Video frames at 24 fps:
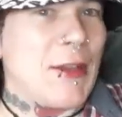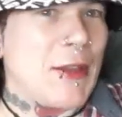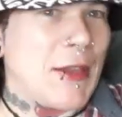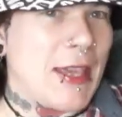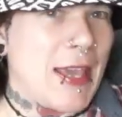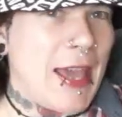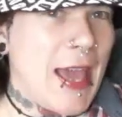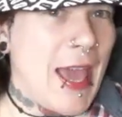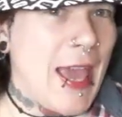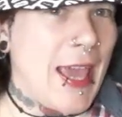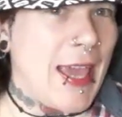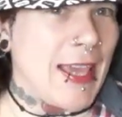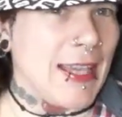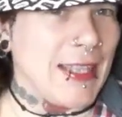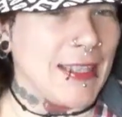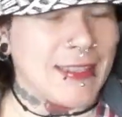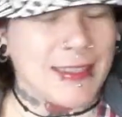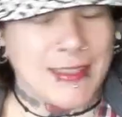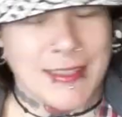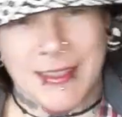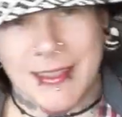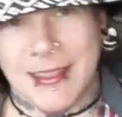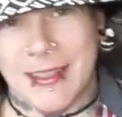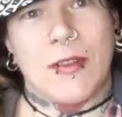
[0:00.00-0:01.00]
Okay,
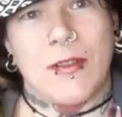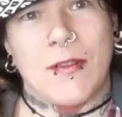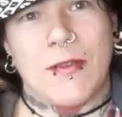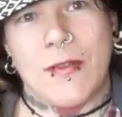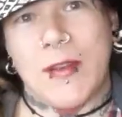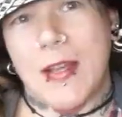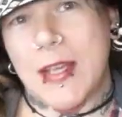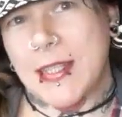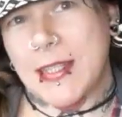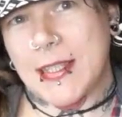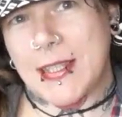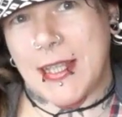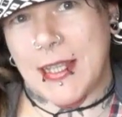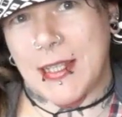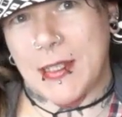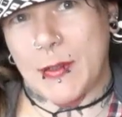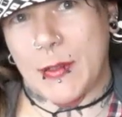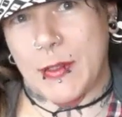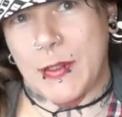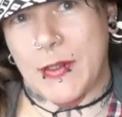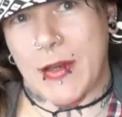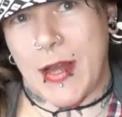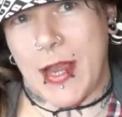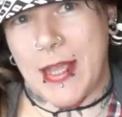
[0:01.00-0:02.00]
first thing
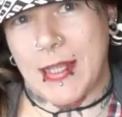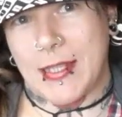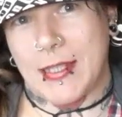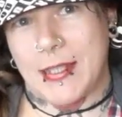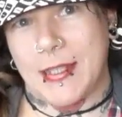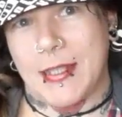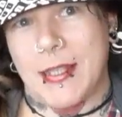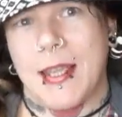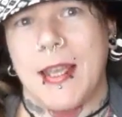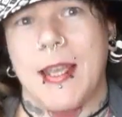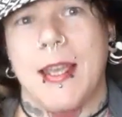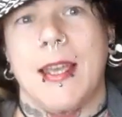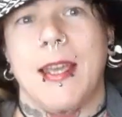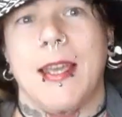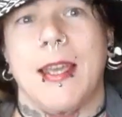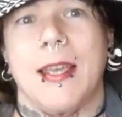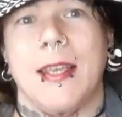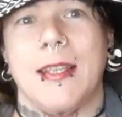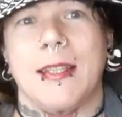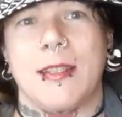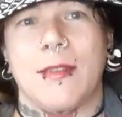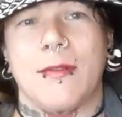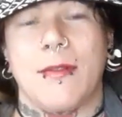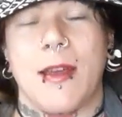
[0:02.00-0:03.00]
to address
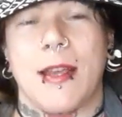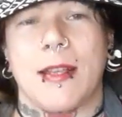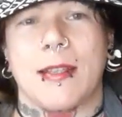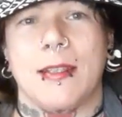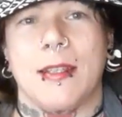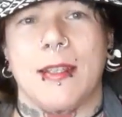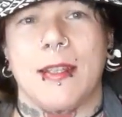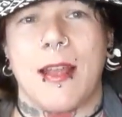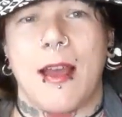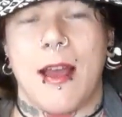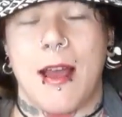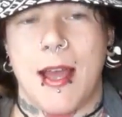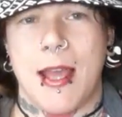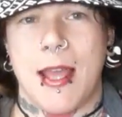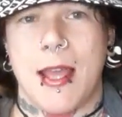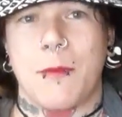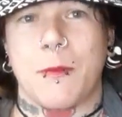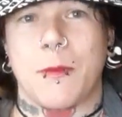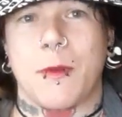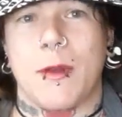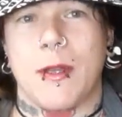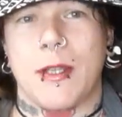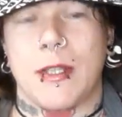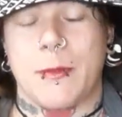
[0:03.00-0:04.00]
is the fact that I
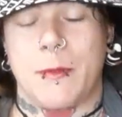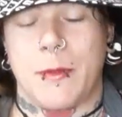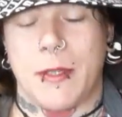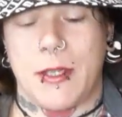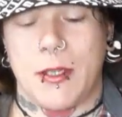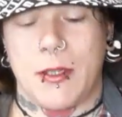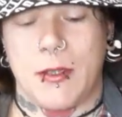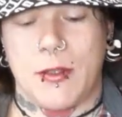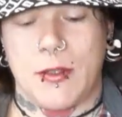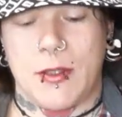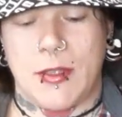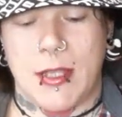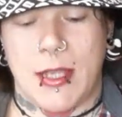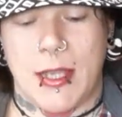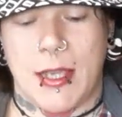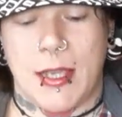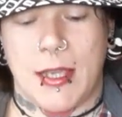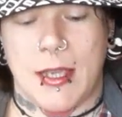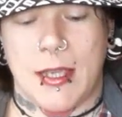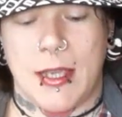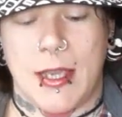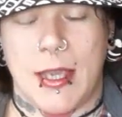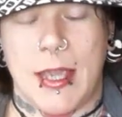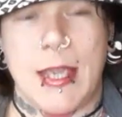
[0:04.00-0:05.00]
am going to be
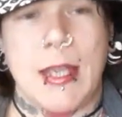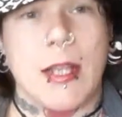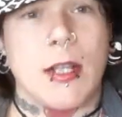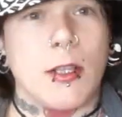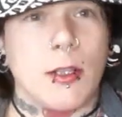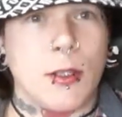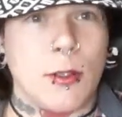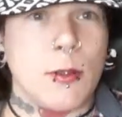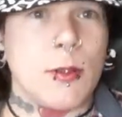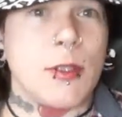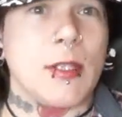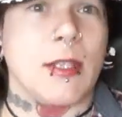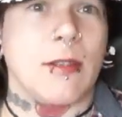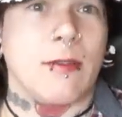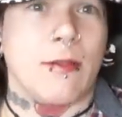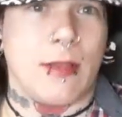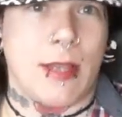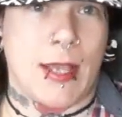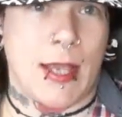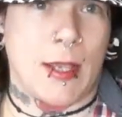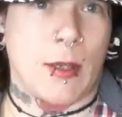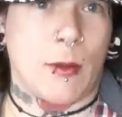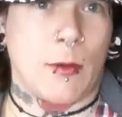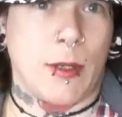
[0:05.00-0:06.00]
using
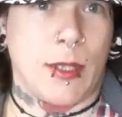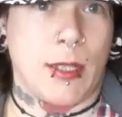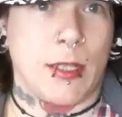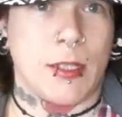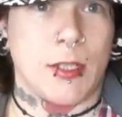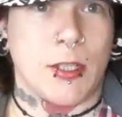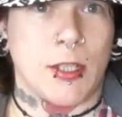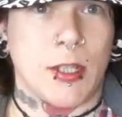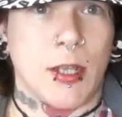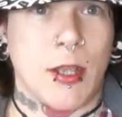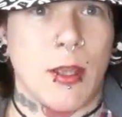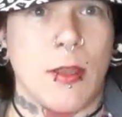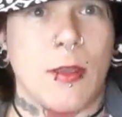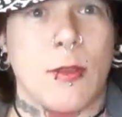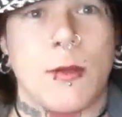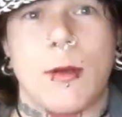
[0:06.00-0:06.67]
inclusive language